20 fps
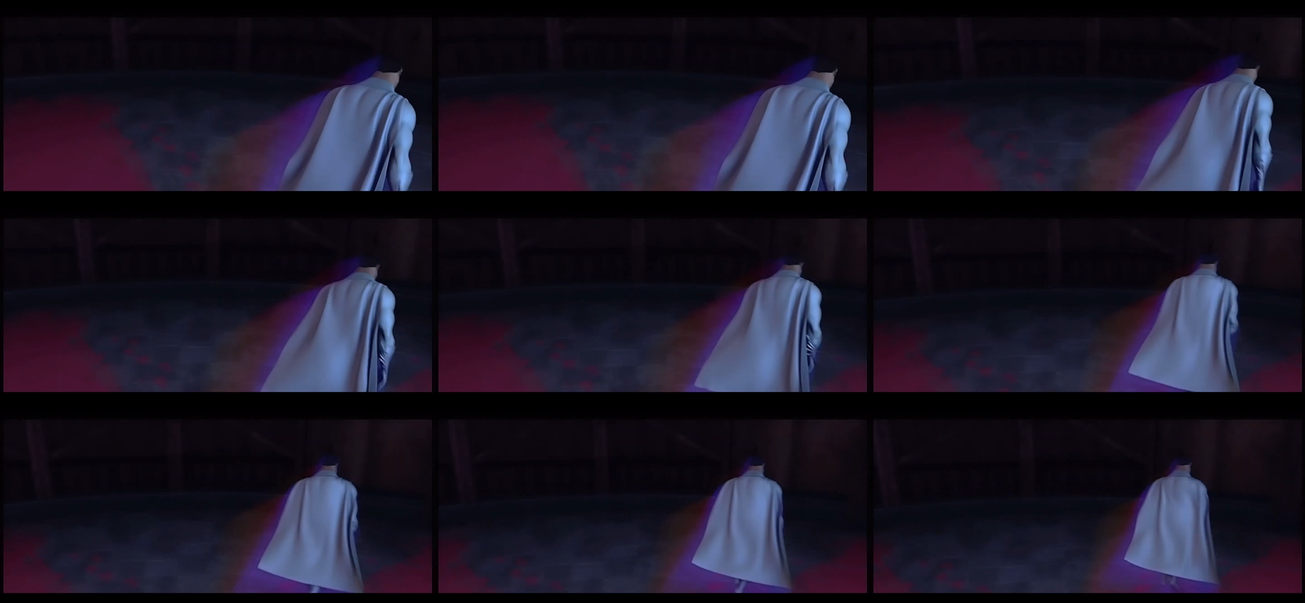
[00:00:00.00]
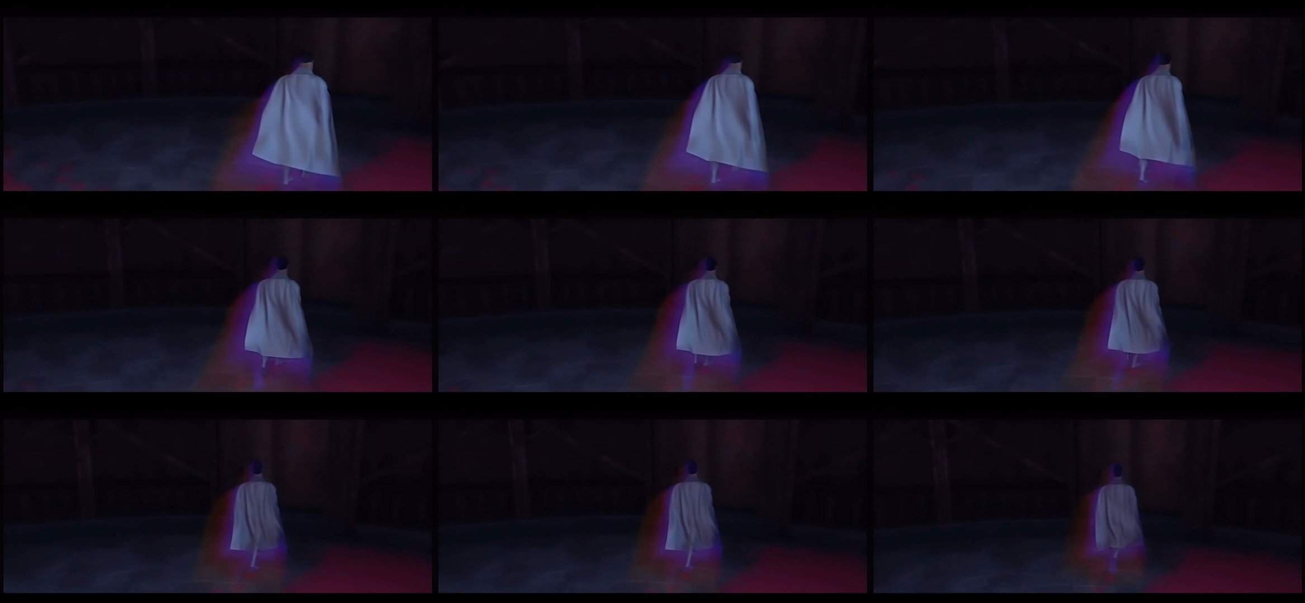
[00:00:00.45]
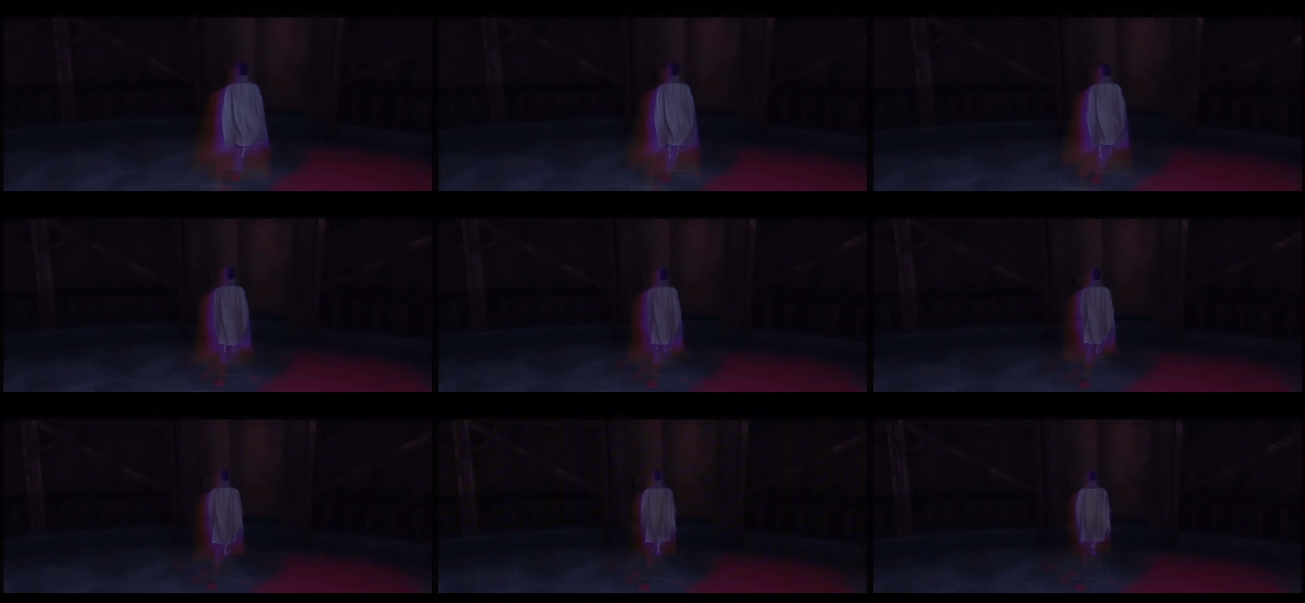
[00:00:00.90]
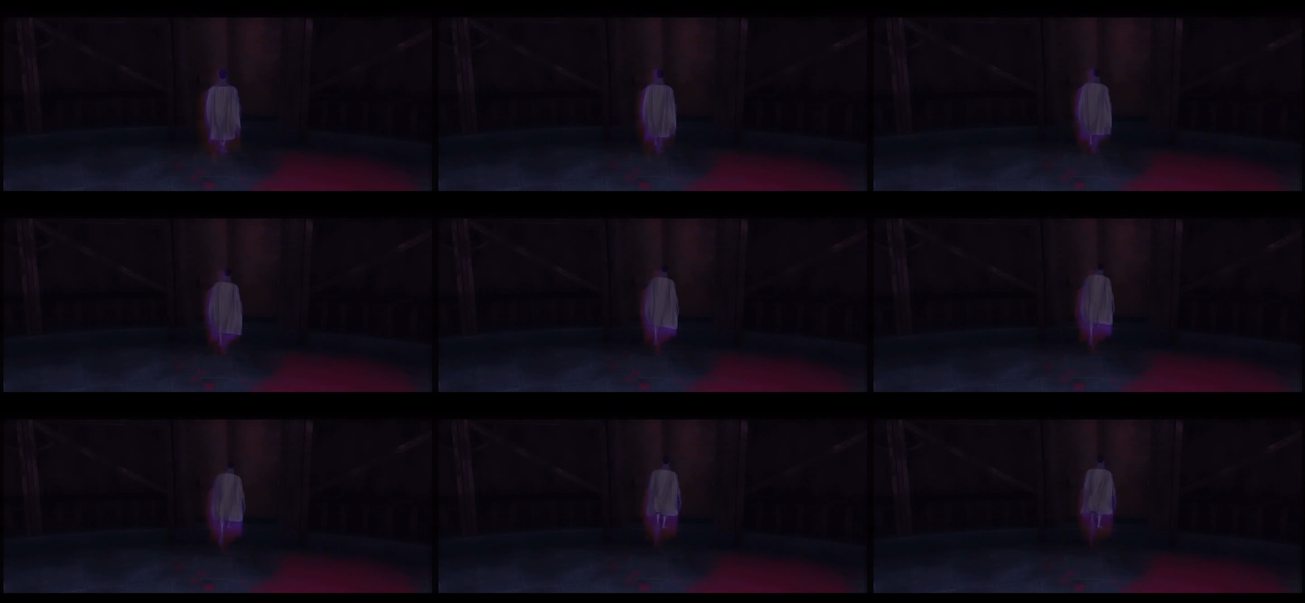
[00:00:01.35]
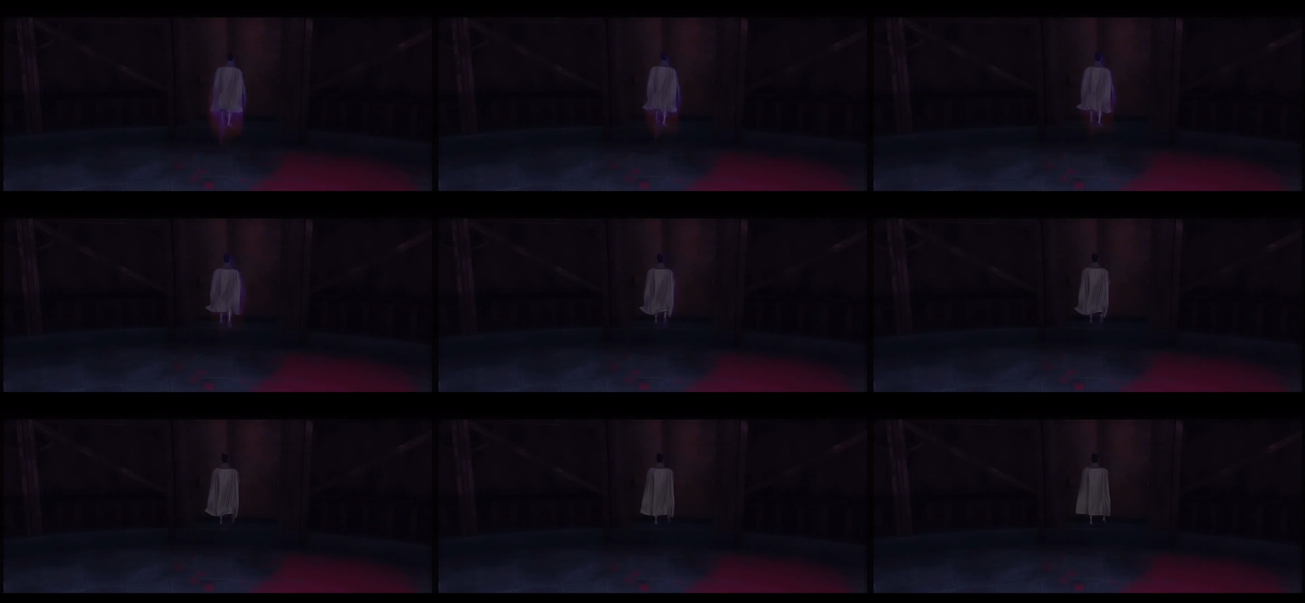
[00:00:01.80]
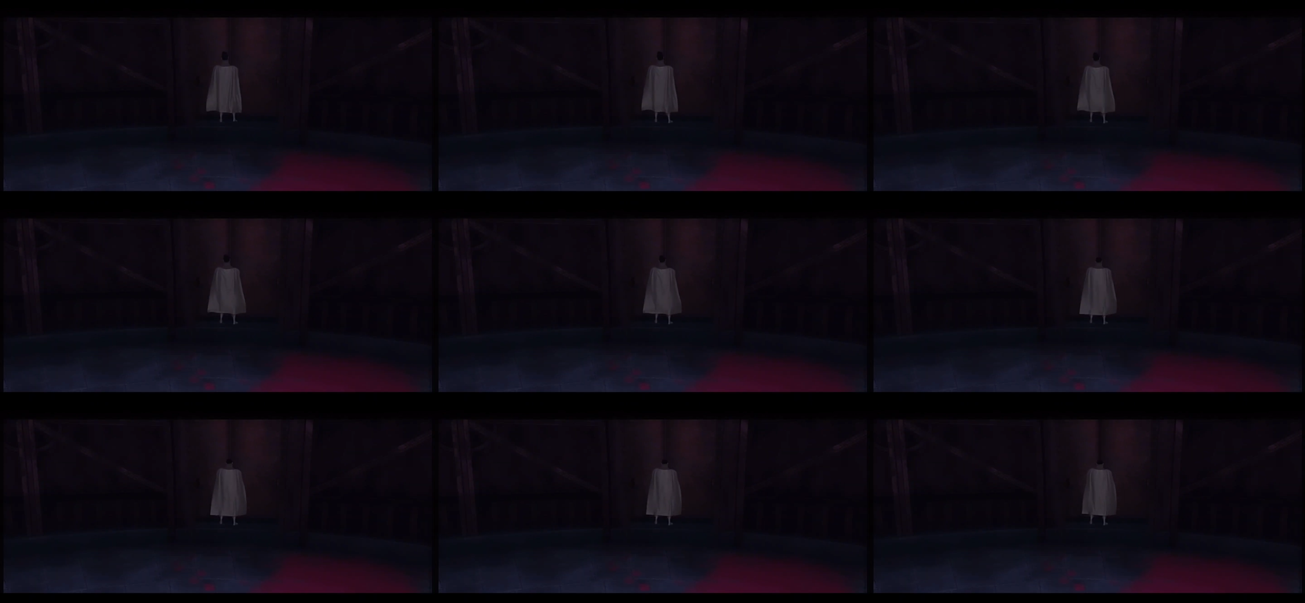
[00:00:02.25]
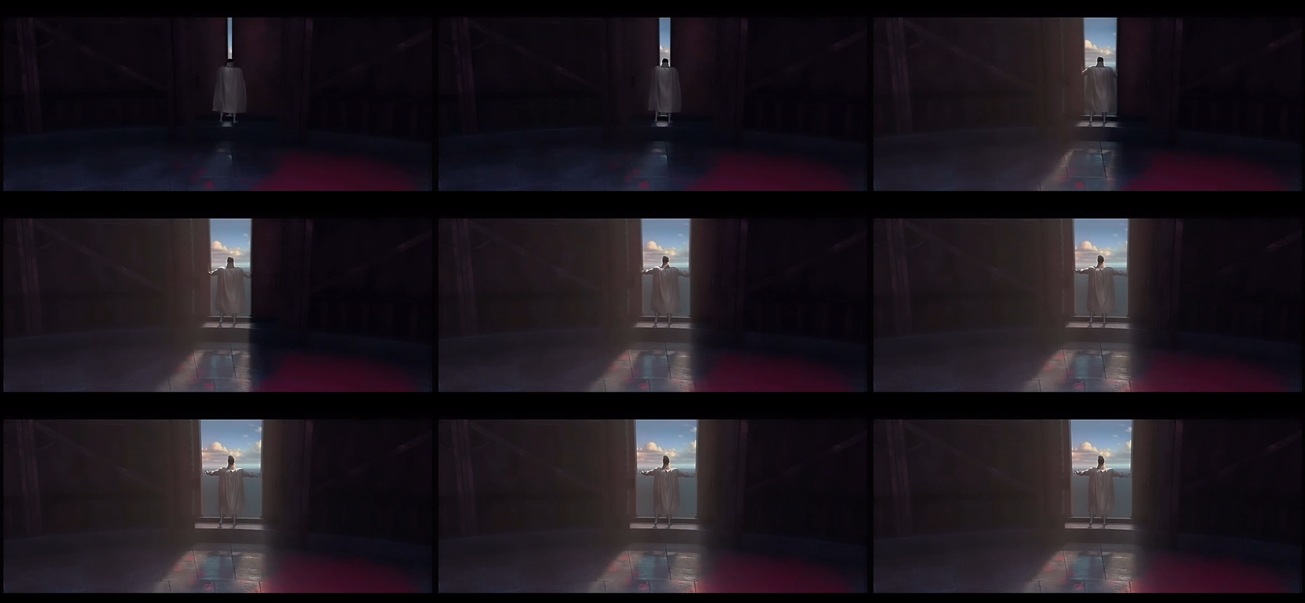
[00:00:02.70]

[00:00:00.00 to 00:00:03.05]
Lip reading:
Nobody's mouth can be seen.